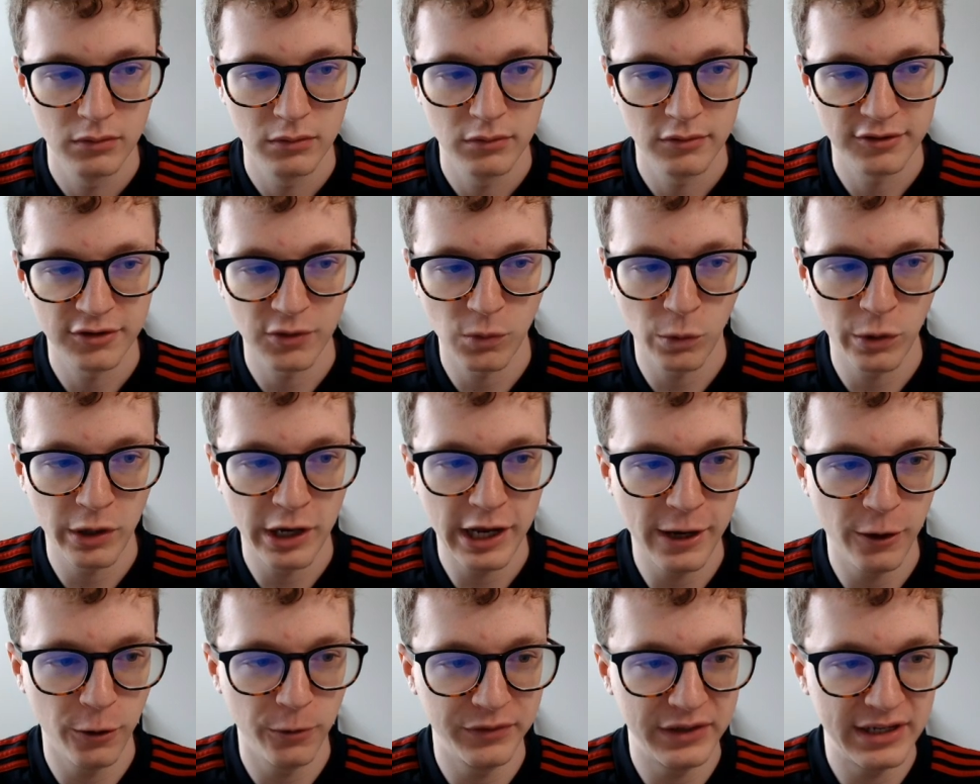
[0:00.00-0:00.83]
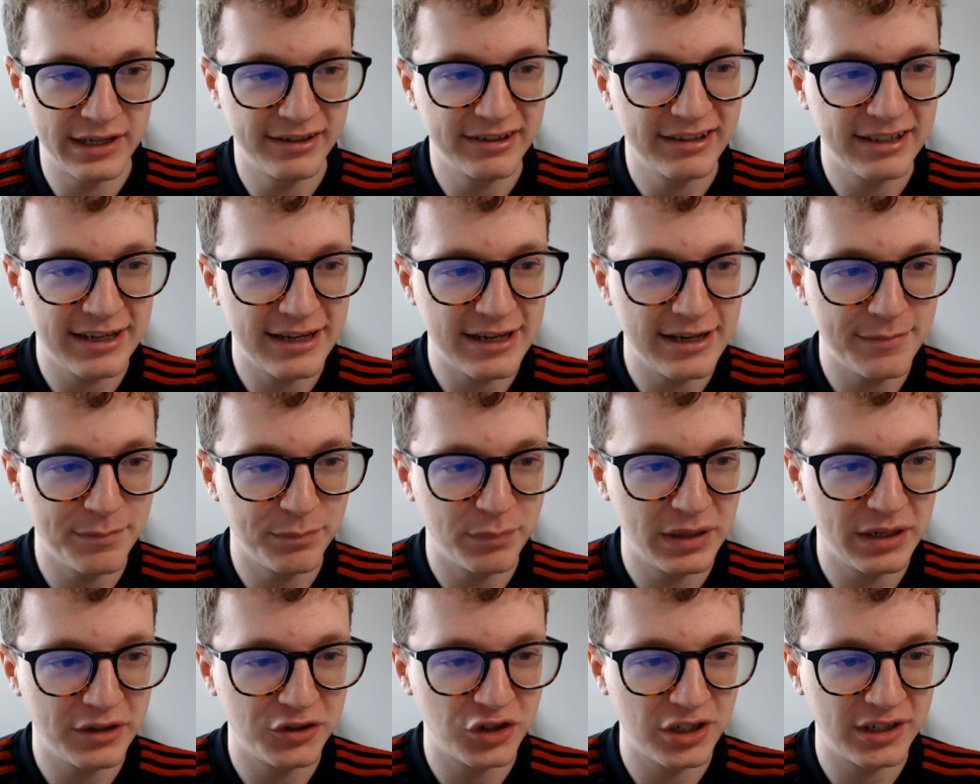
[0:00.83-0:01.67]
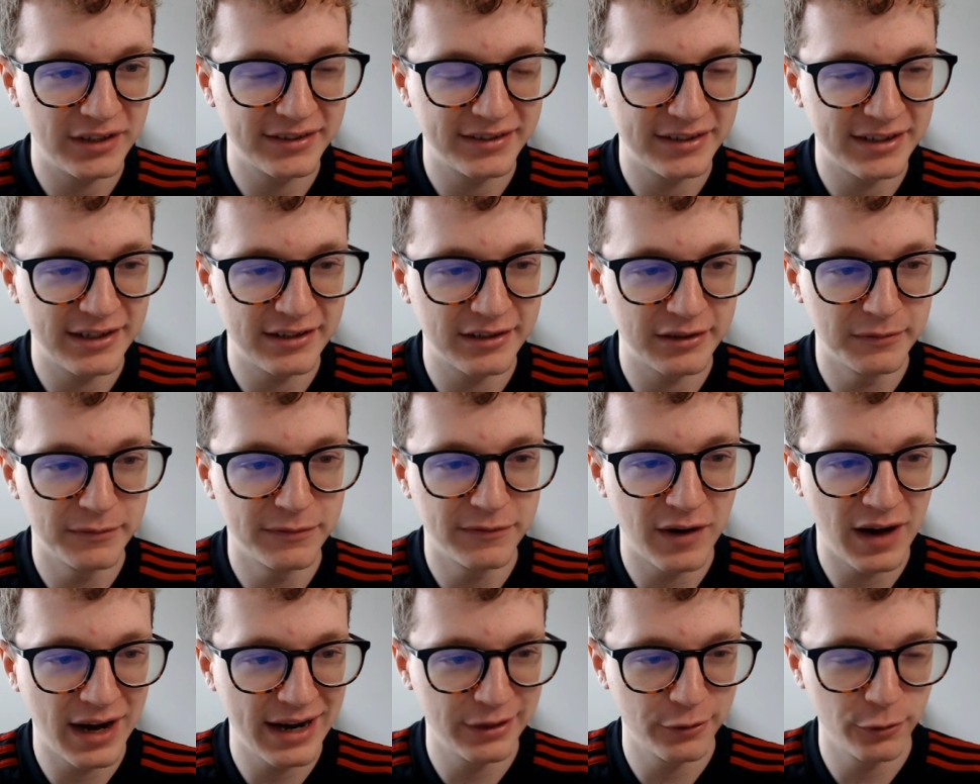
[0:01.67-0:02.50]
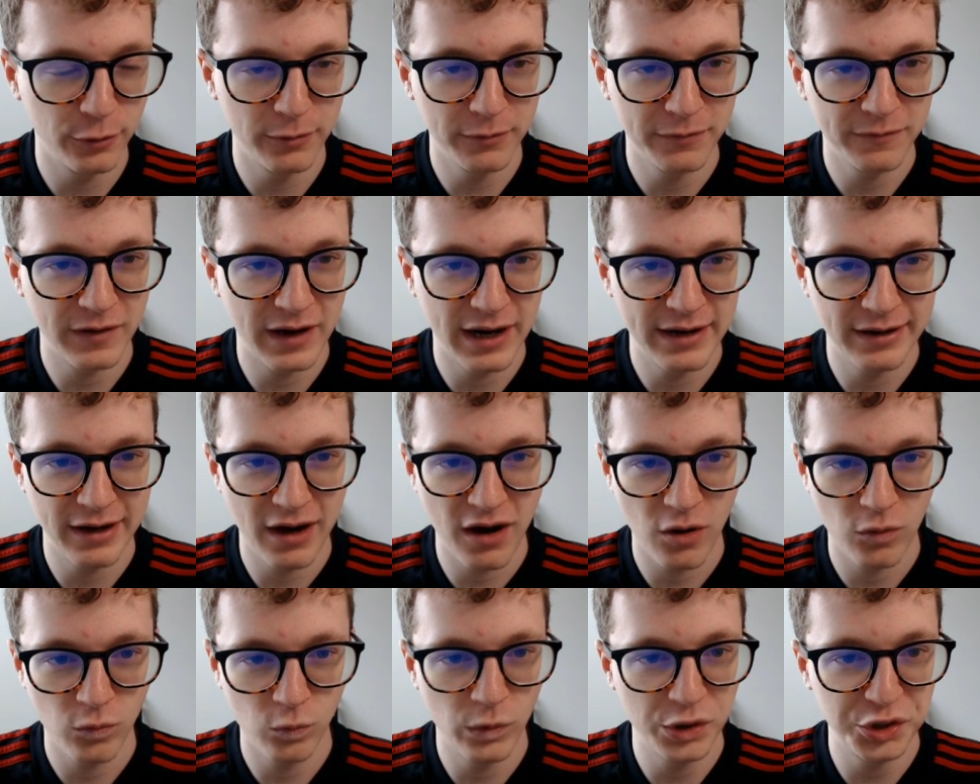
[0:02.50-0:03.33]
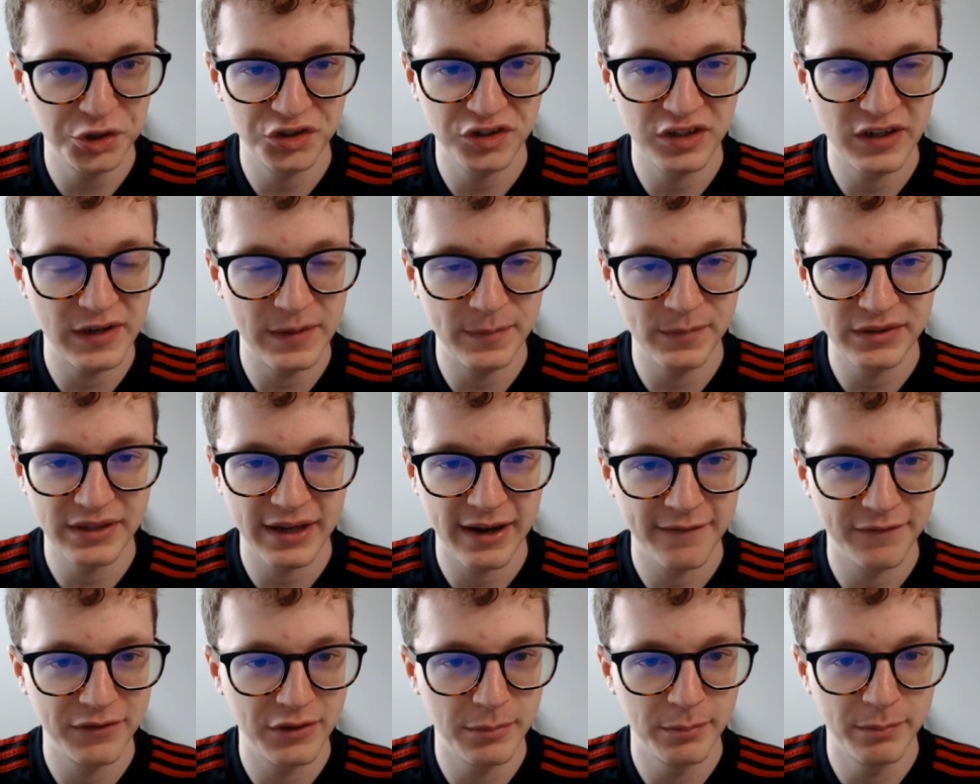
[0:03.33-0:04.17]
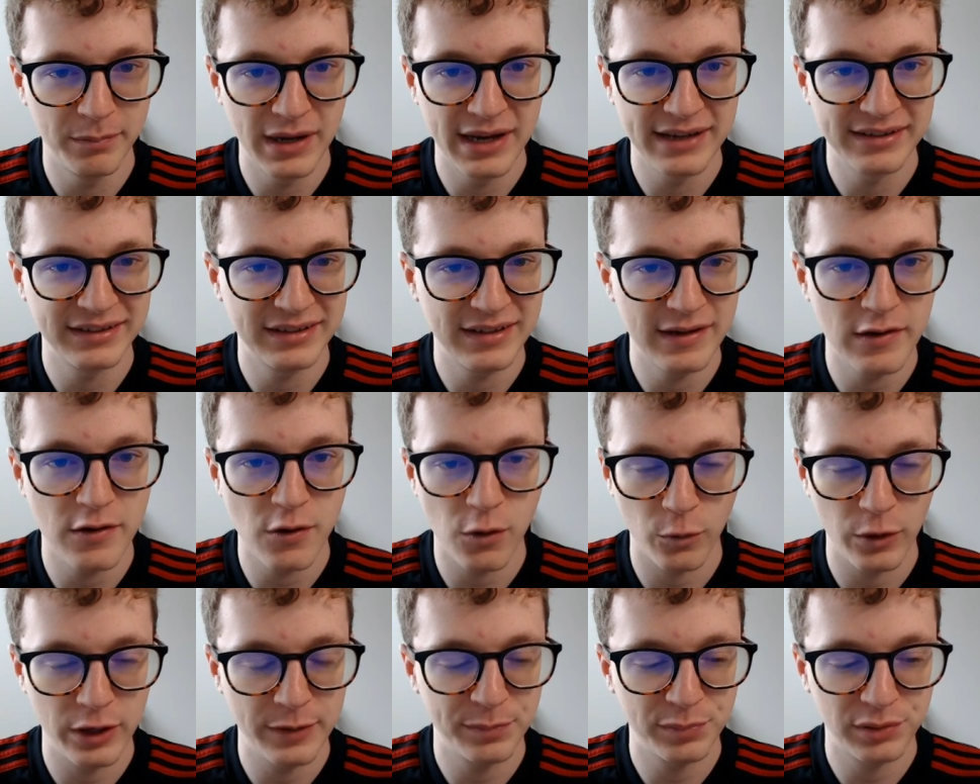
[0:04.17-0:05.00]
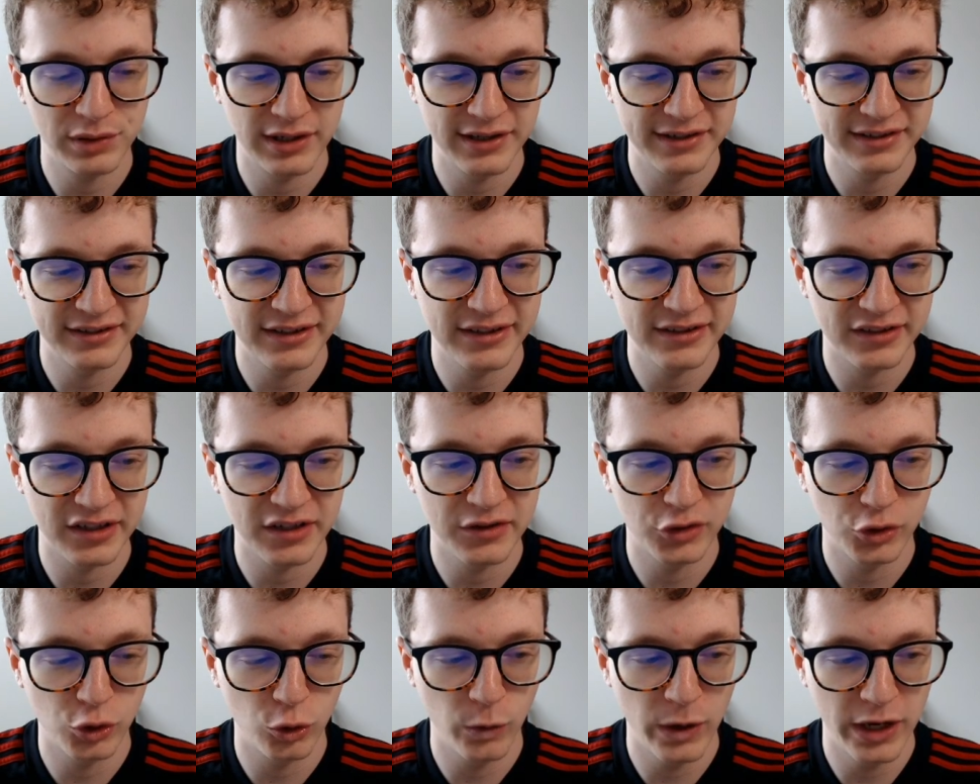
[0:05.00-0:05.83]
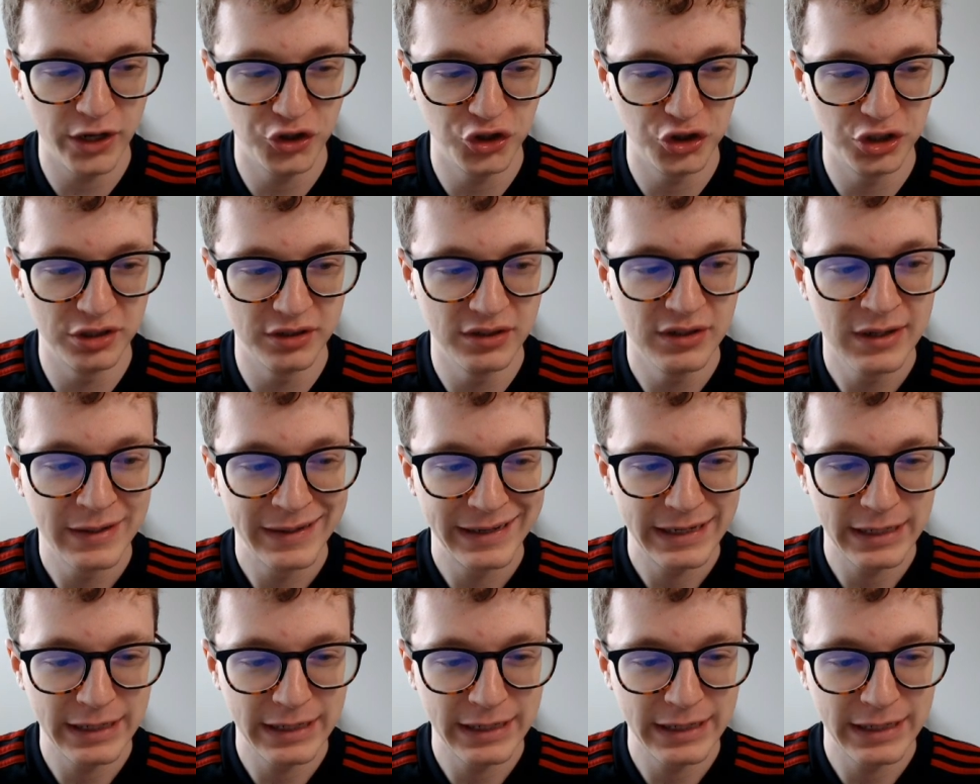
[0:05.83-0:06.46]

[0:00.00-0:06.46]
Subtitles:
So we're here in the team pitching season finder to find out which teams have the best ERA plus since integration.